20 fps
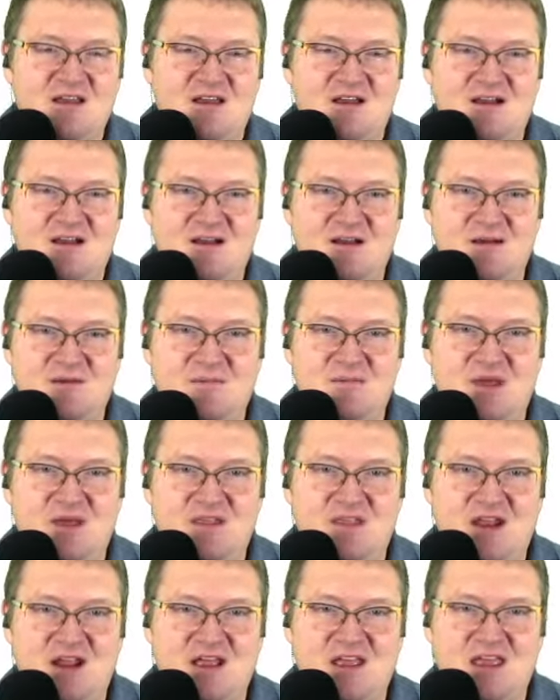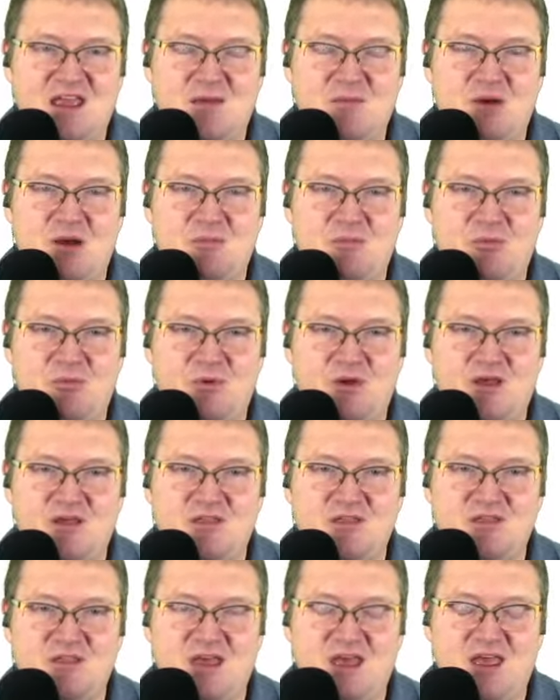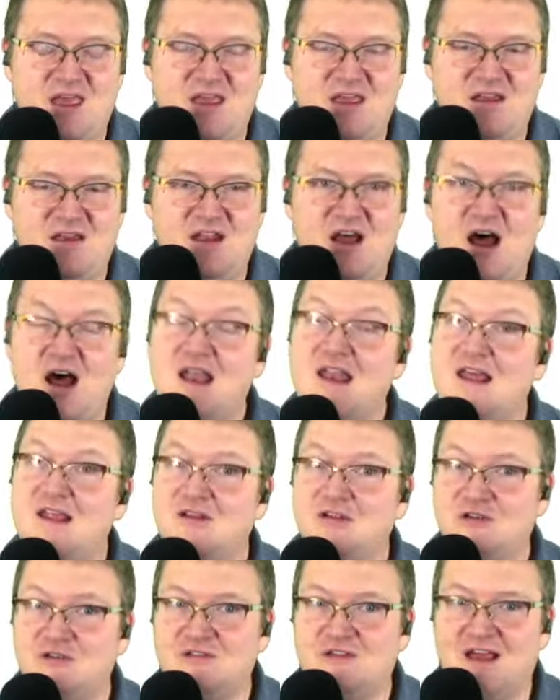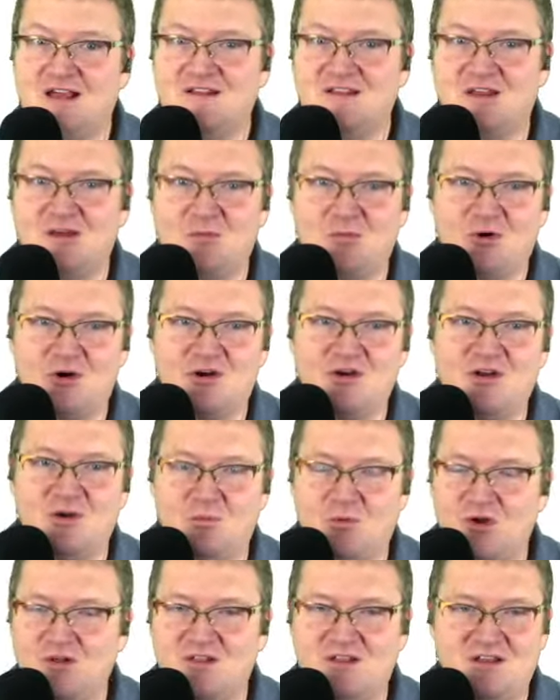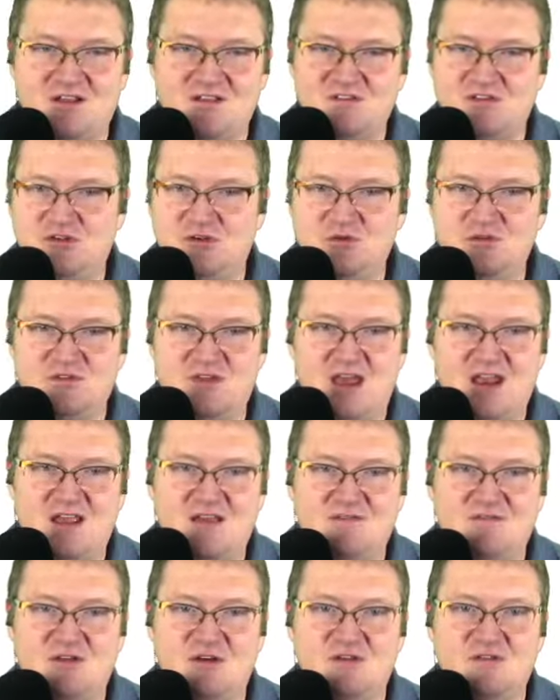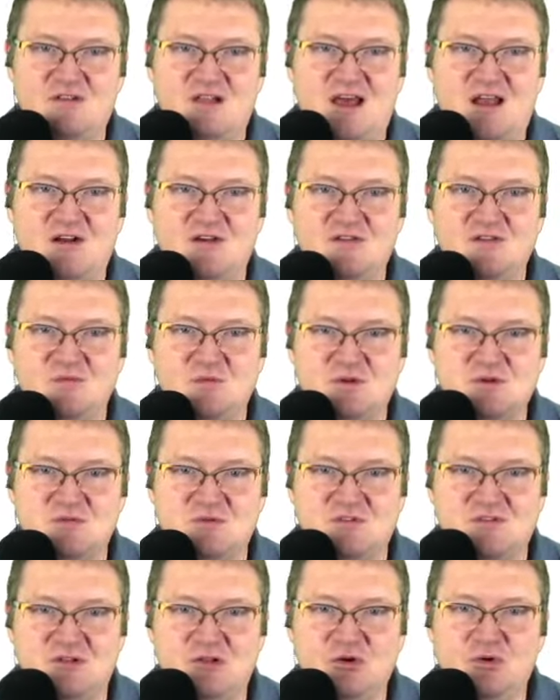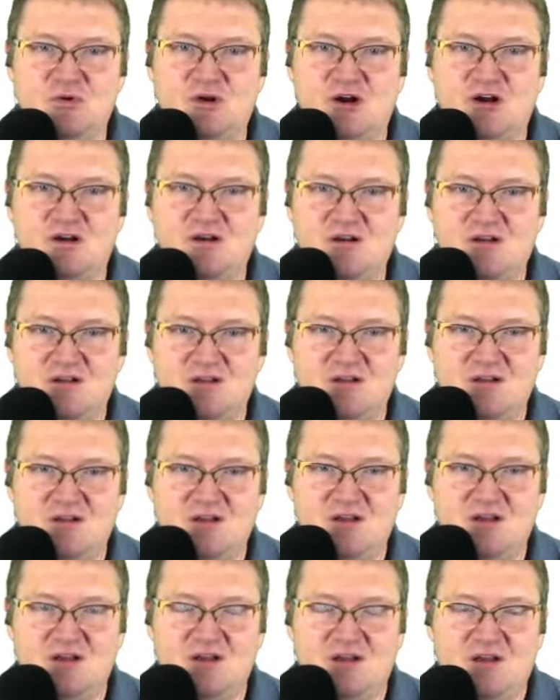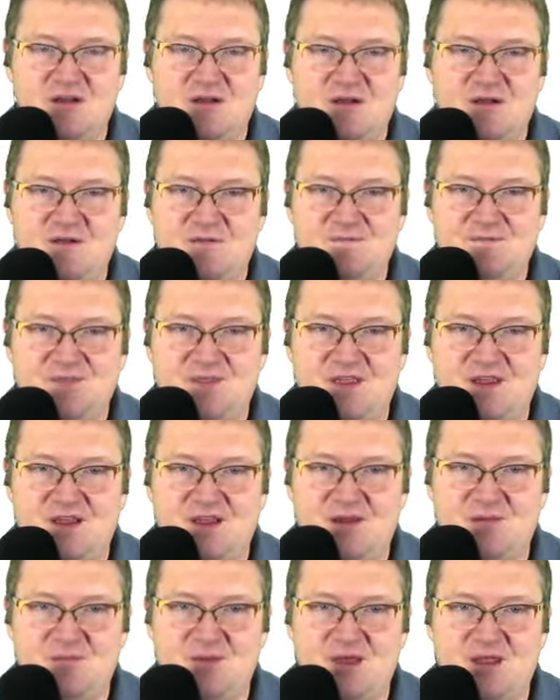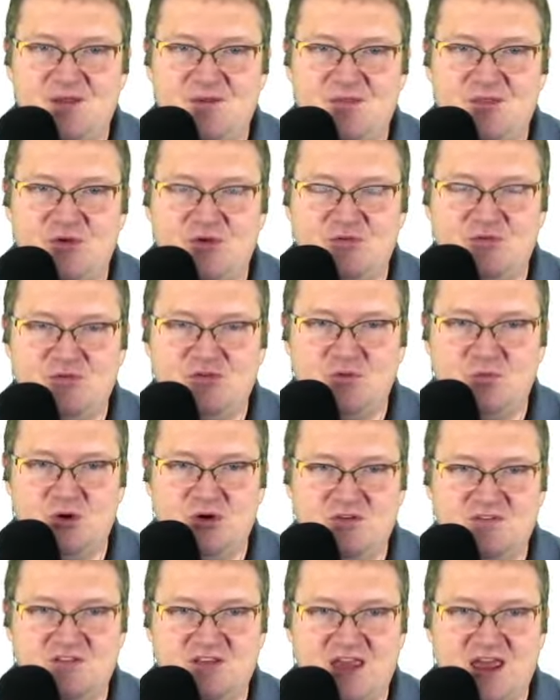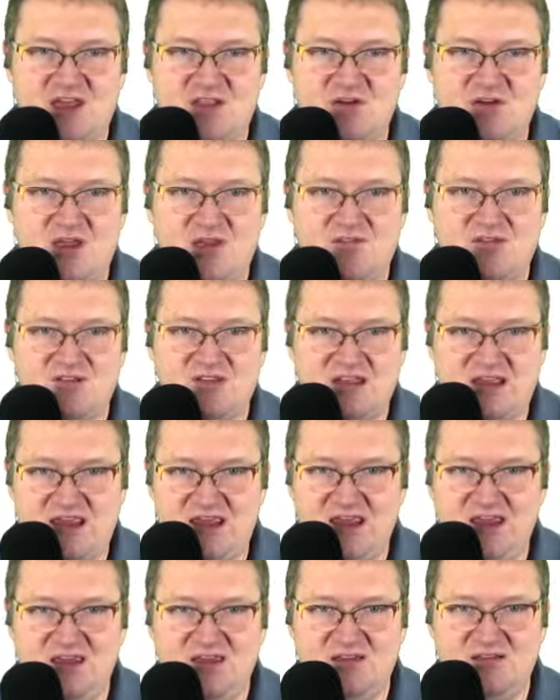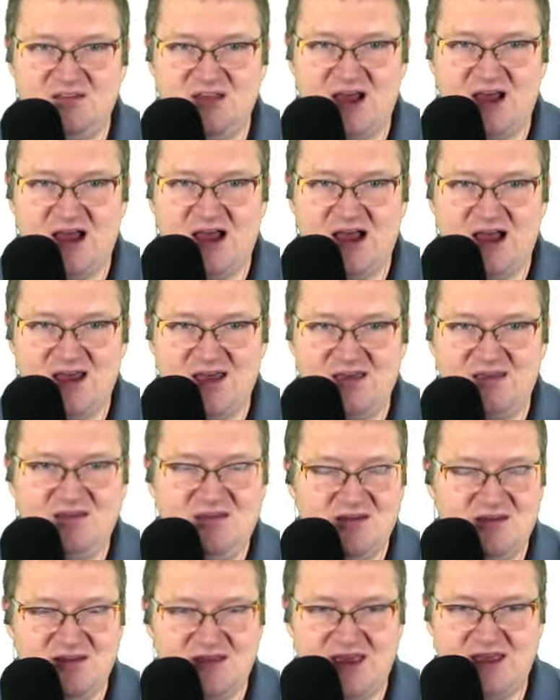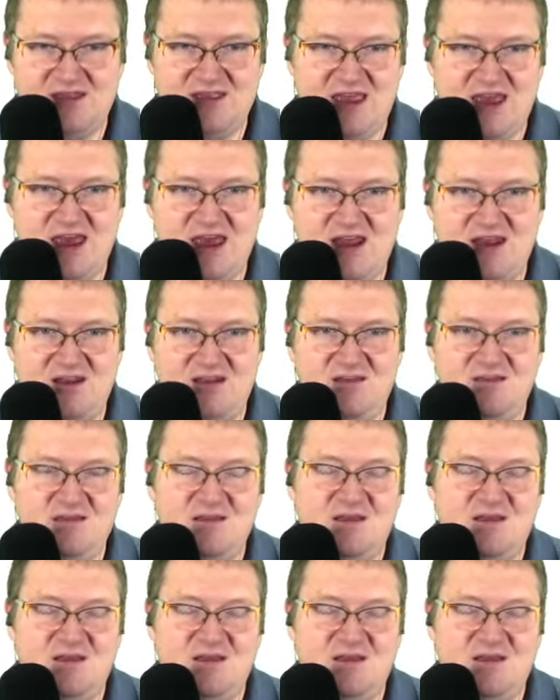And then I came up with a non-intersecting word, a word that doesn't use any of those letters, which was lunar. And those two words together gave us the E, the I, and the N.